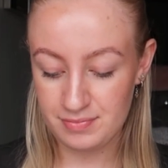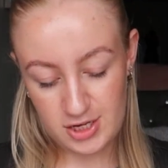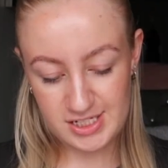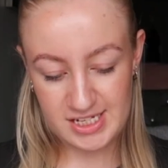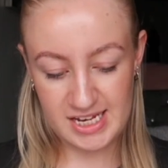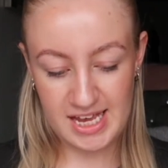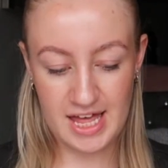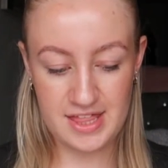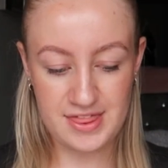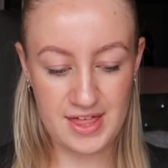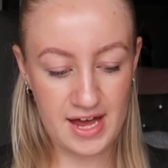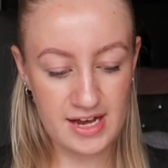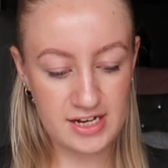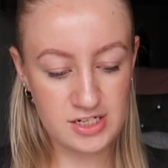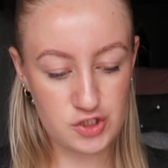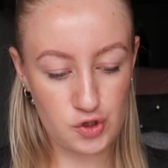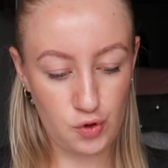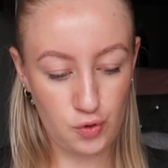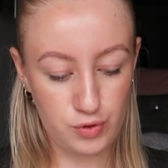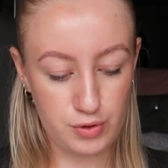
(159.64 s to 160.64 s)
So yeah, that
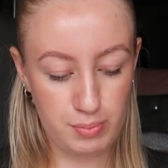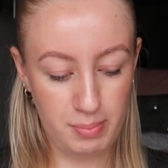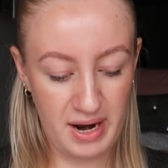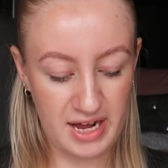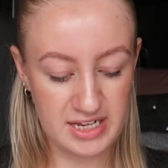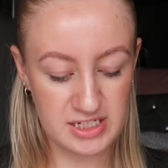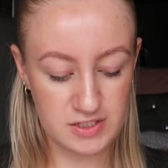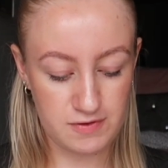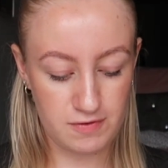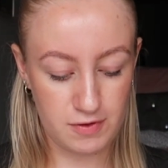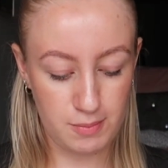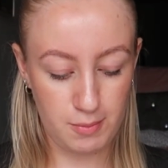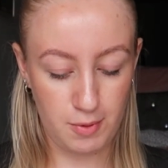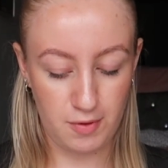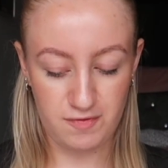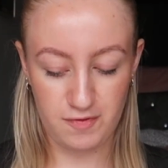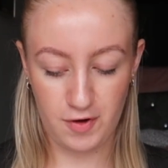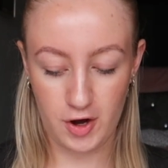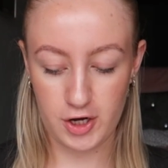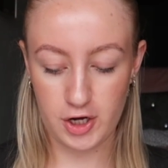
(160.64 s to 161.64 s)
is all the plans for the
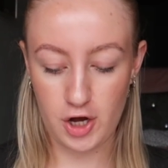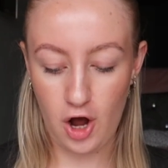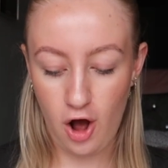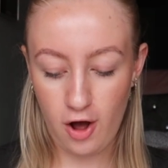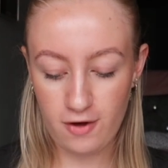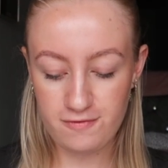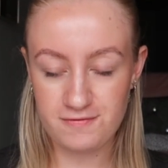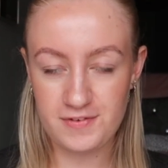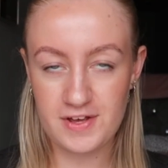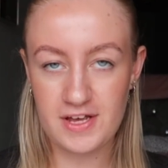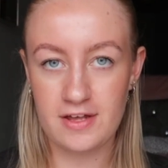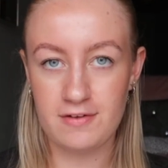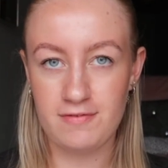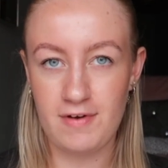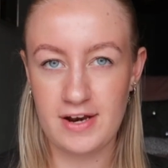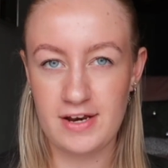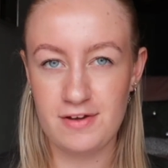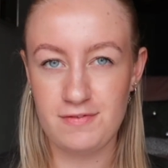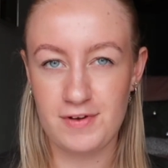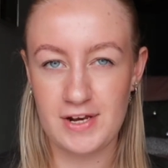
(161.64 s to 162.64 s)
month. I can't think of
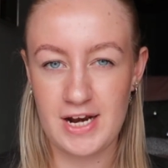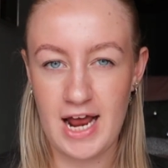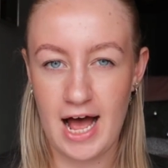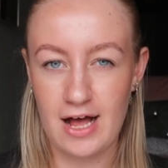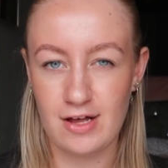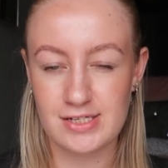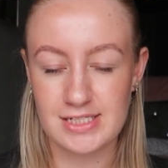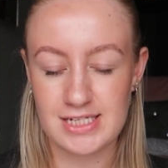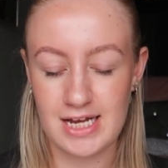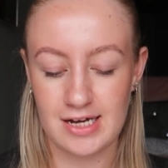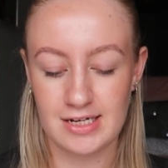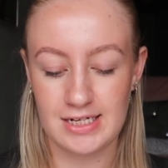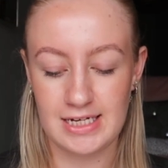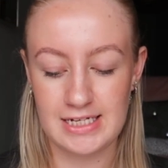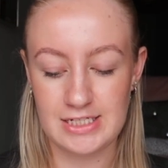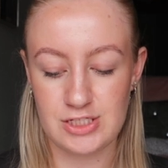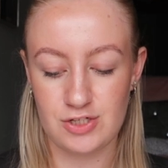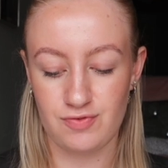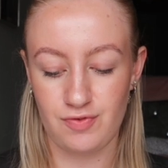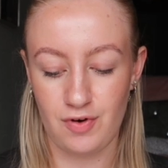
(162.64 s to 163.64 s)
anything else that I
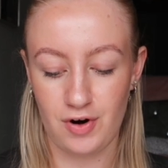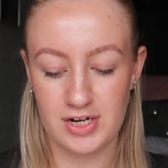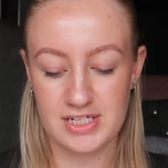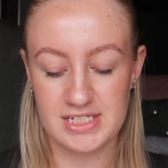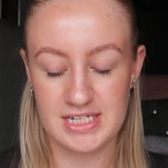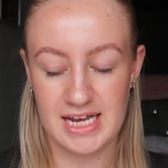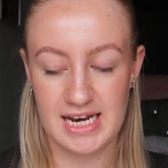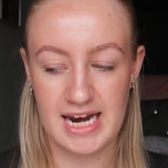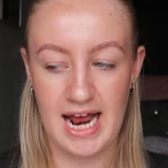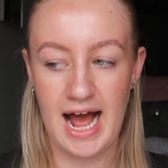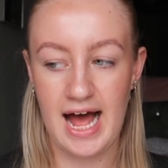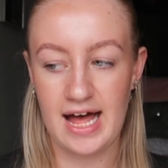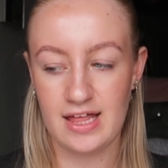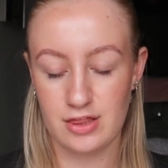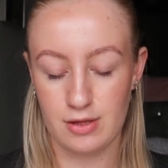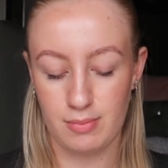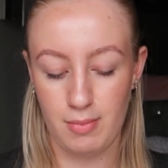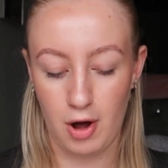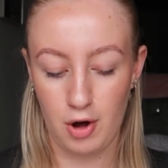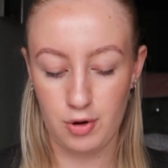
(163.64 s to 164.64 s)
need to write in at
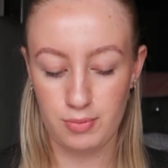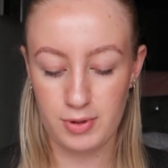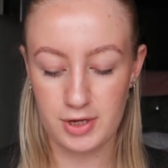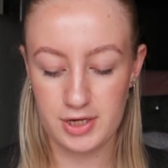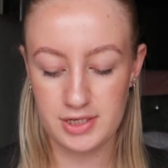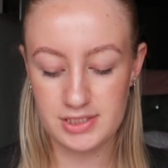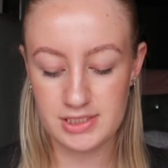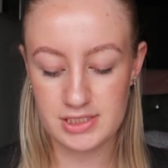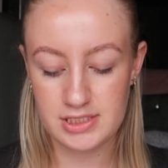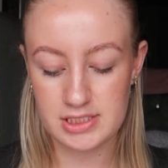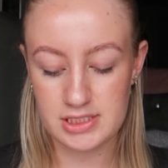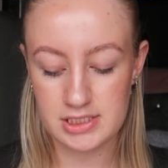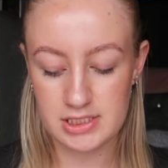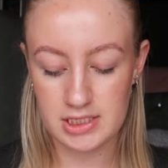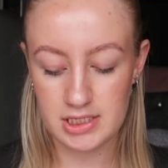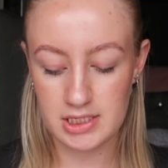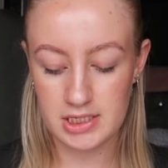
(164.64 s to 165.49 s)
the moment.